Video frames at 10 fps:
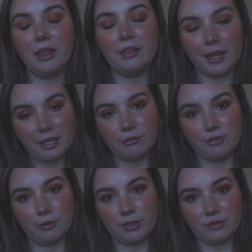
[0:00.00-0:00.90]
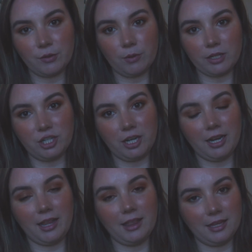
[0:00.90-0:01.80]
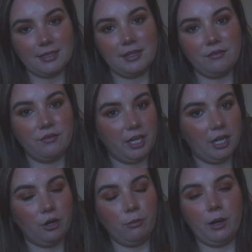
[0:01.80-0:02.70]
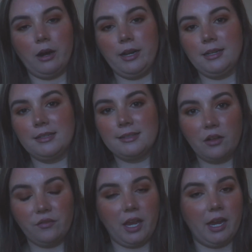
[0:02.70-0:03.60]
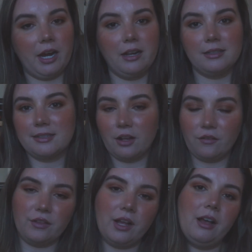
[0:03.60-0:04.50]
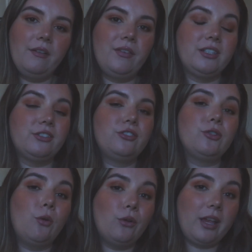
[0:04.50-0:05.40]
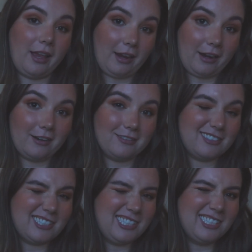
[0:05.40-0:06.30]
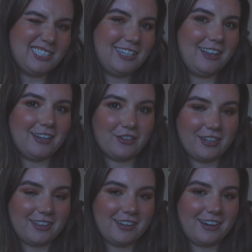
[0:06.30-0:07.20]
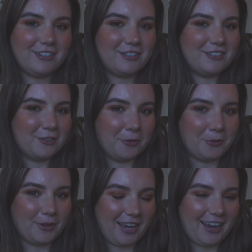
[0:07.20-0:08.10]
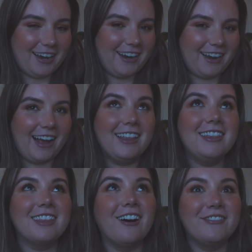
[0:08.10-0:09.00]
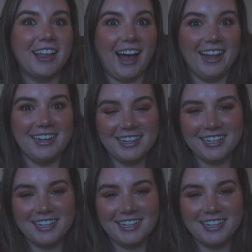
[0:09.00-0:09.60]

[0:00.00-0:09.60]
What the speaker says: Thank you so much for watching this video regarding self-care and self-love and soul care. Like what I did there? Soul care. I love that.